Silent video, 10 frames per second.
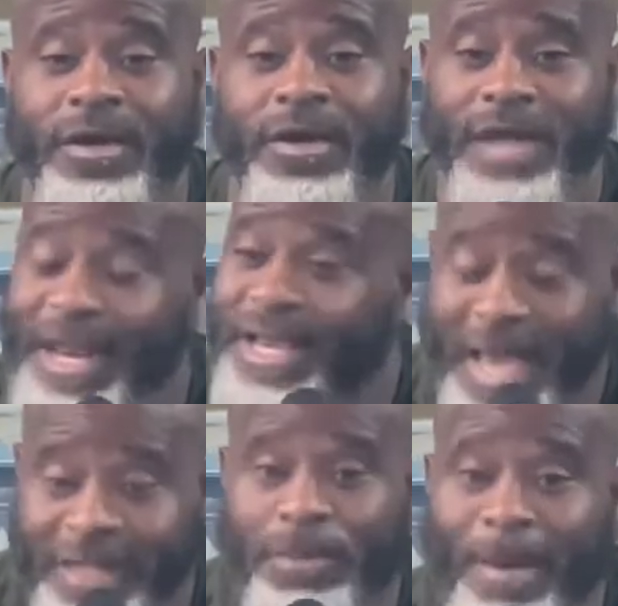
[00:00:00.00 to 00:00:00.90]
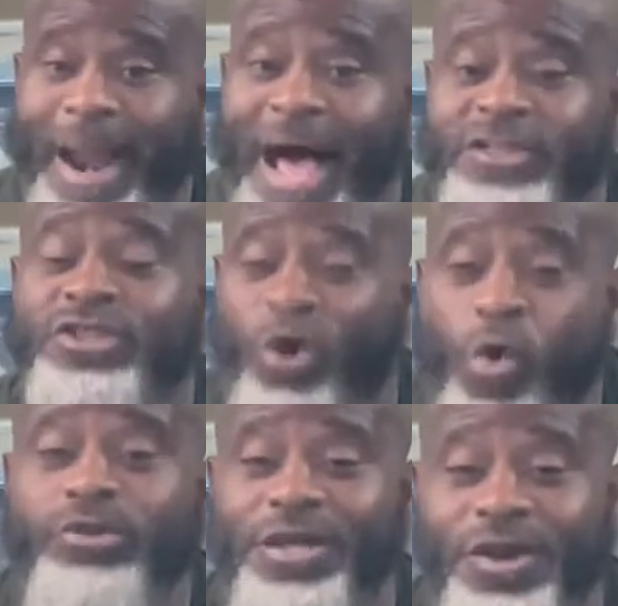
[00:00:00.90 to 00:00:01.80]
that he cares about our
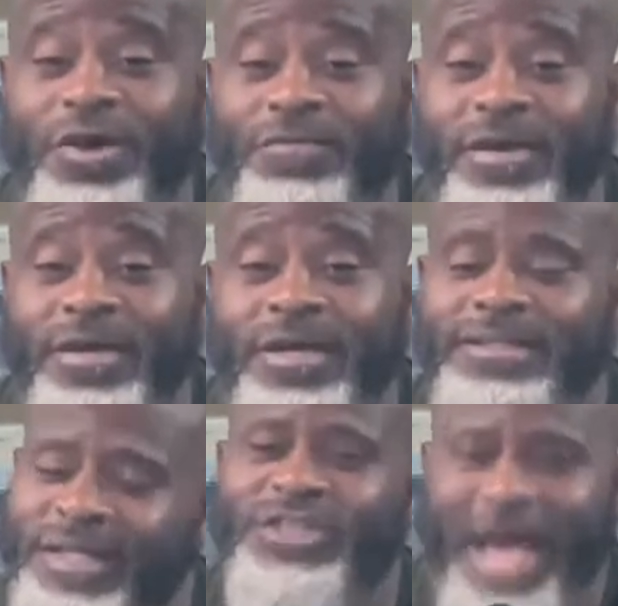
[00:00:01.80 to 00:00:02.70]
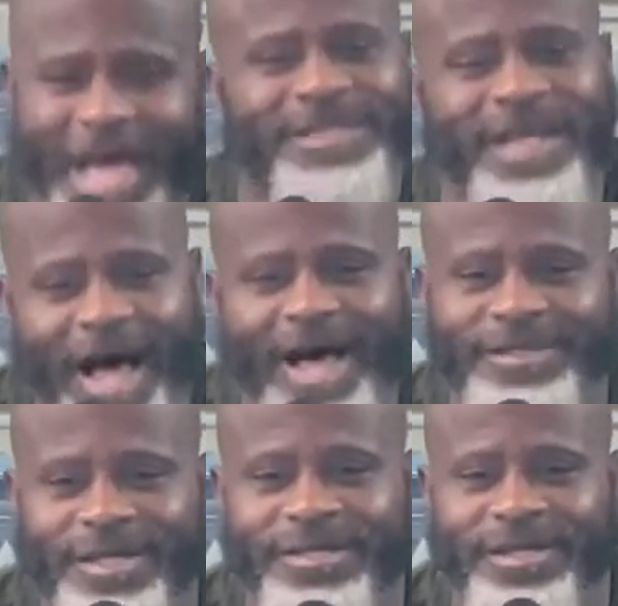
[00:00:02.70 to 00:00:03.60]
souls enough to chastise
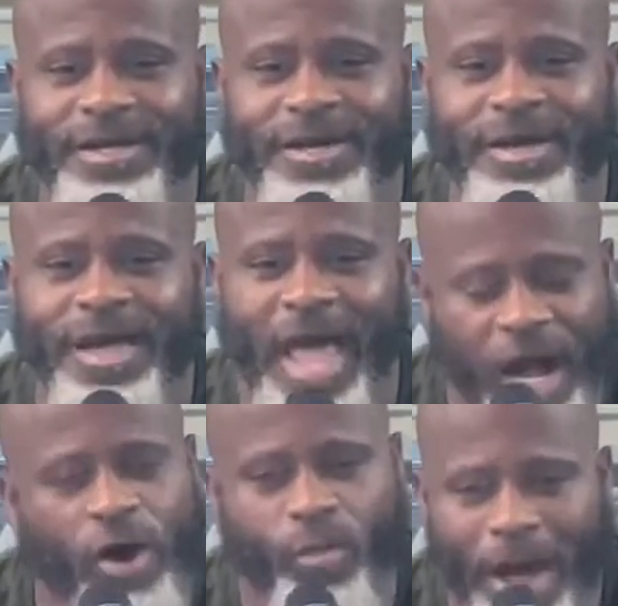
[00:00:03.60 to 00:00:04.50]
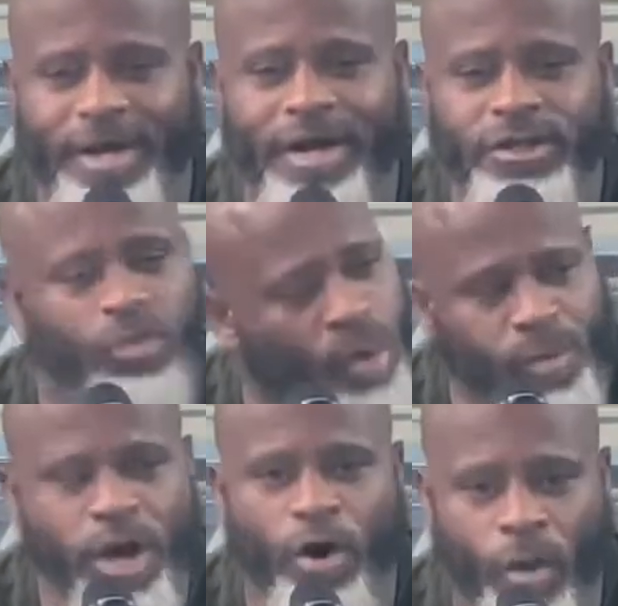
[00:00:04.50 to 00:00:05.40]
us and correct us when
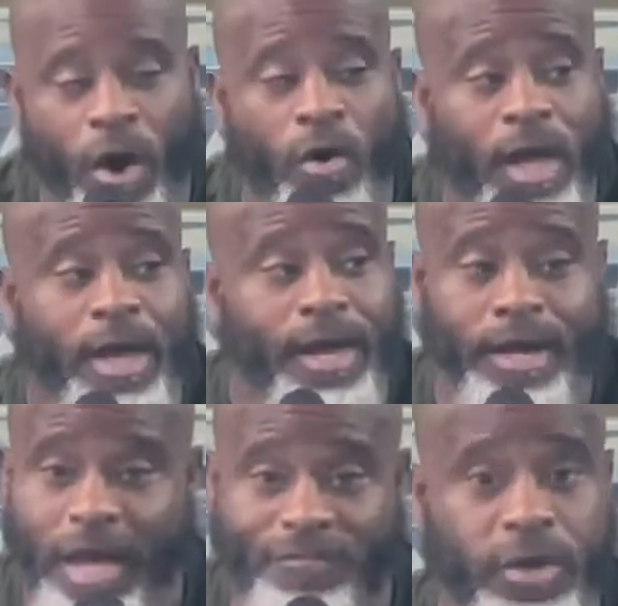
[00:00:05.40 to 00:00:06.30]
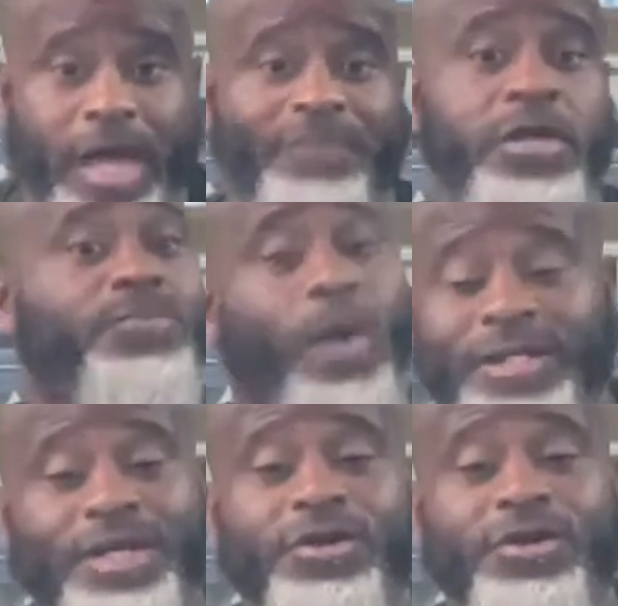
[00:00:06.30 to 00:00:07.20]
we are wrong. If he
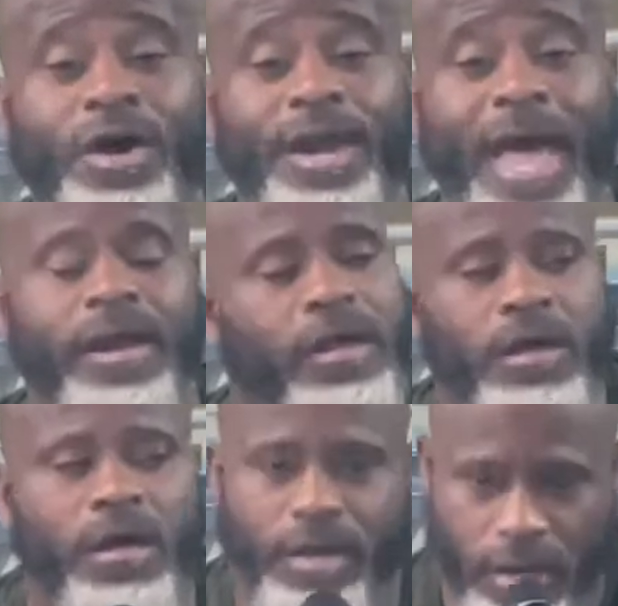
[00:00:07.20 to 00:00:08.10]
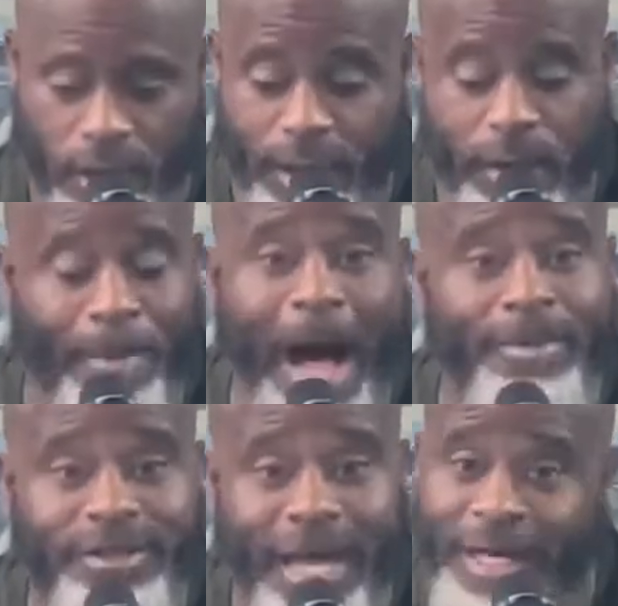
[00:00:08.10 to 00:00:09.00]
wasn't doing that, the Bible
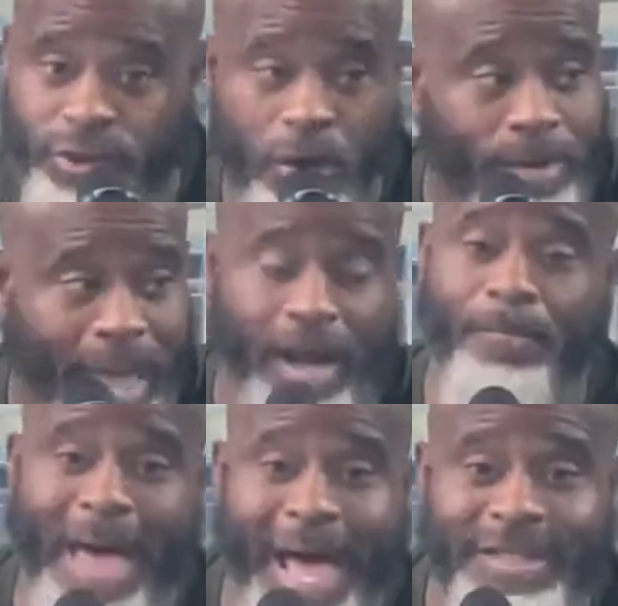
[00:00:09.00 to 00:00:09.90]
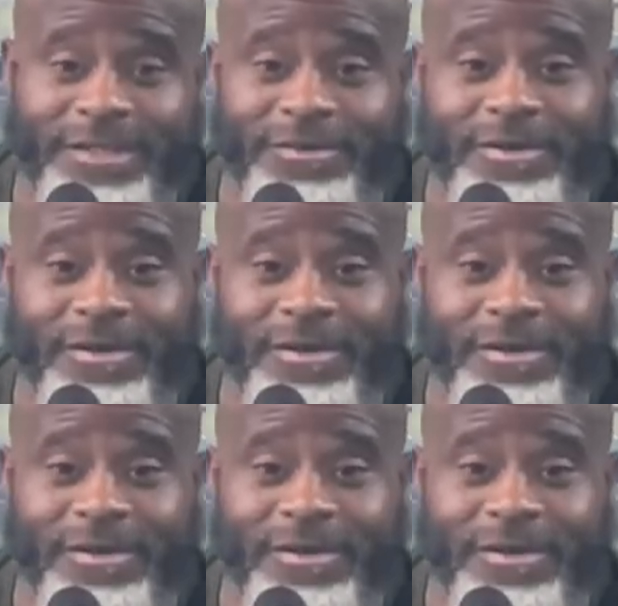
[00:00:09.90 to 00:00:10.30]
says you are like a bastard.